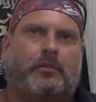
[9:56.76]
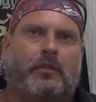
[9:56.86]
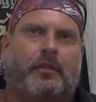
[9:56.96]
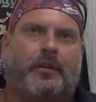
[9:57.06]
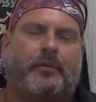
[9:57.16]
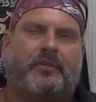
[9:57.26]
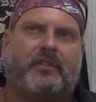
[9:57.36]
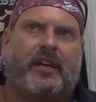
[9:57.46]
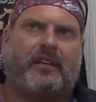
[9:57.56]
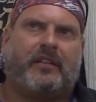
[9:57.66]
and there was
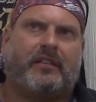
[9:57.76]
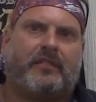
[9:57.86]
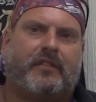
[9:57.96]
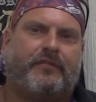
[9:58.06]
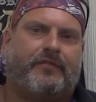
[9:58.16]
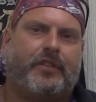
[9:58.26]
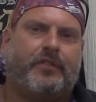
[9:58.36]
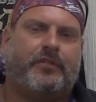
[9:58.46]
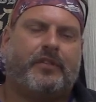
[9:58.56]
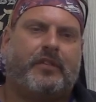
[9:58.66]
like this
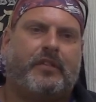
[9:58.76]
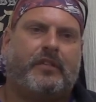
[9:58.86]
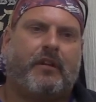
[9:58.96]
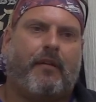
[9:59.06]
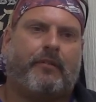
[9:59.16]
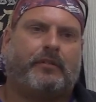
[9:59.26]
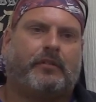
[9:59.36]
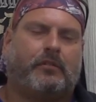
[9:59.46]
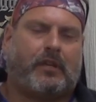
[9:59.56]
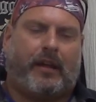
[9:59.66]
confusion
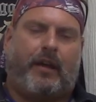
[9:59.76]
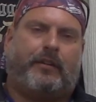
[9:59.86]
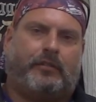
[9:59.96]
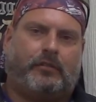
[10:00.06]
like a,